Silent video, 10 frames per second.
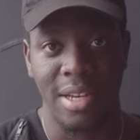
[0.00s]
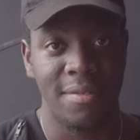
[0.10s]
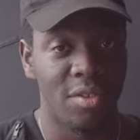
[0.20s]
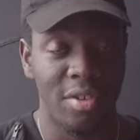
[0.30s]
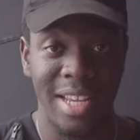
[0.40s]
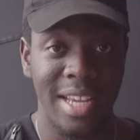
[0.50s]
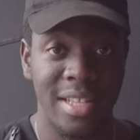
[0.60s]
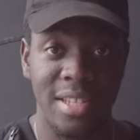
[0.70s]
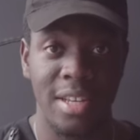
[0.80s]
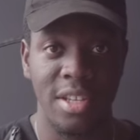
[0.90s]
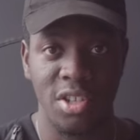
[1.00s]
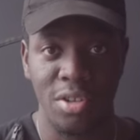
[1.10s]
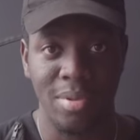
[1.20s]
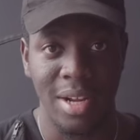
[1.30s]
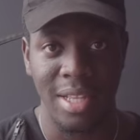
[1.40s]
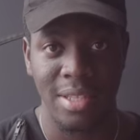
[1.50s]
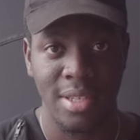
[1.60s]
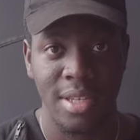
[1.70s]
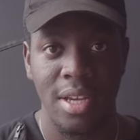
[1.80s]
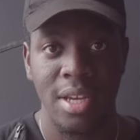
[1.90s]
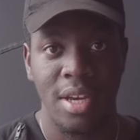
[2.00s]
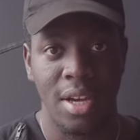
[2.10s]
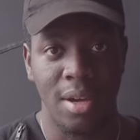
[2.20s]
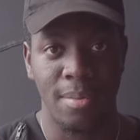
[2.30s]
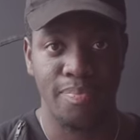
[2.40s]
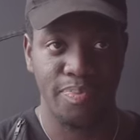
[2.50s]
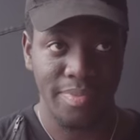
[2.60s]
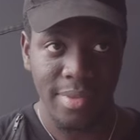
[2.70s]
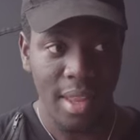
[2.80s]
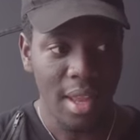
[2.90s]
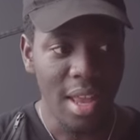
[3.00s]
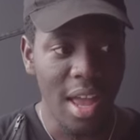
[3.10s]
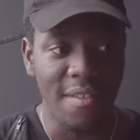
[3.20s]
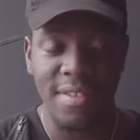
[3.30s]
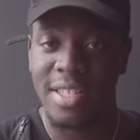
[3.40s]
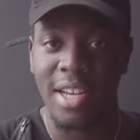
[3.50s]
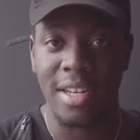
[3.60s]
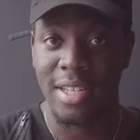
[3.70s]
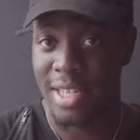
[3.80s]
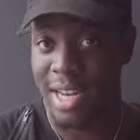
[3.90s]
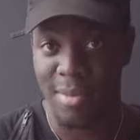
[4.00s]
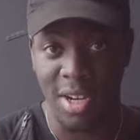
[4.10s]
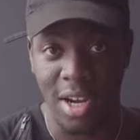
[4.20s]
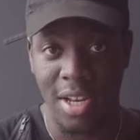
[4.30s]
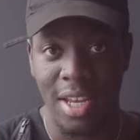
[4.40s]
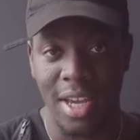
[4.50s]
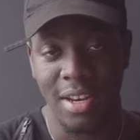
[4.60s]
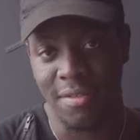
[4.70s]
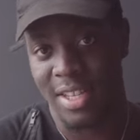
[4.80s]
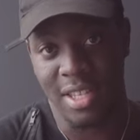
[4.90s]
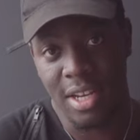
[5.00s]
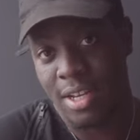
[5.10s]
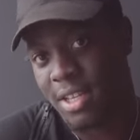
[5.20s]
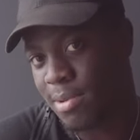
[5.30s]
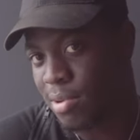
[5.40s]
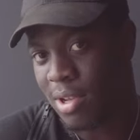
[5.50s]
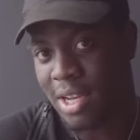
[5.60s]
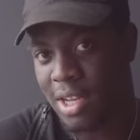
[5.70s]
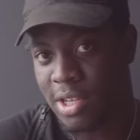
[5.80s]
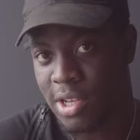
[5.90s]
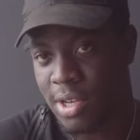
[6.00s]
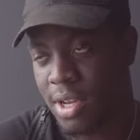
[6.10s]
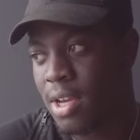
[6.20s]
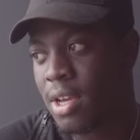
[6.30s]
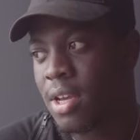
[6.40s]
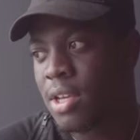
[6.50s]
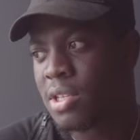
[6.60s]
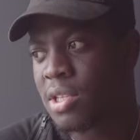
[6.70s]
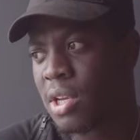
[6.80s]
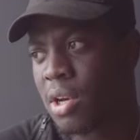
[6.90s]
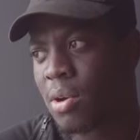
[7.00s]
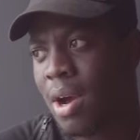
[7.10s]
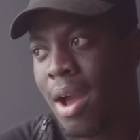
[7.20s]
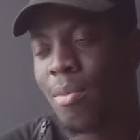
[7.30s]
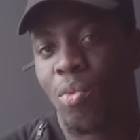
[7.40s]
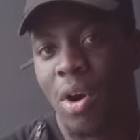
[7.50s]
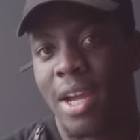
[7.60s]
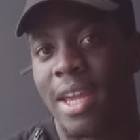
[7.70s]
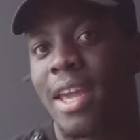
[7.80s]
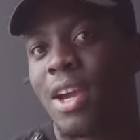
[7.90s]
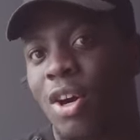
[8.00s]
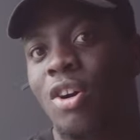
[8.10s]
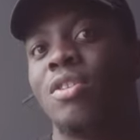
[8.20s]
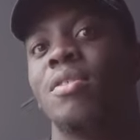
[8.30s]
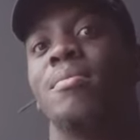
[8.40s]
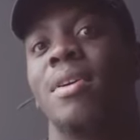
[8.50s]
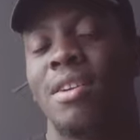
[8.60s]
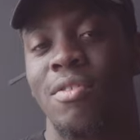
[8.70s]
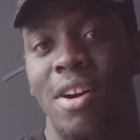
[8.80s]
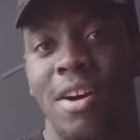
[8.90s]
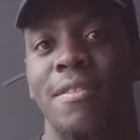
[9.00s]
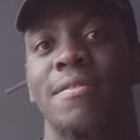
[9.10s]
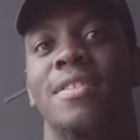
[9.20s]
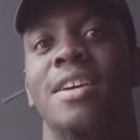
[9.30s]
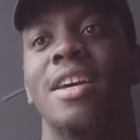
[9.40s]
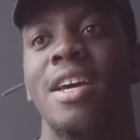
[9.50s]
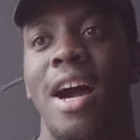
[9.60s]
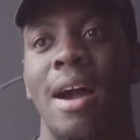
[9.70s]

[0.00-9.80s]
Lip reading: I've already interned at two brands. I've interned at Stella McCartney and I've interned at Deploy London. So I'm working on my craft.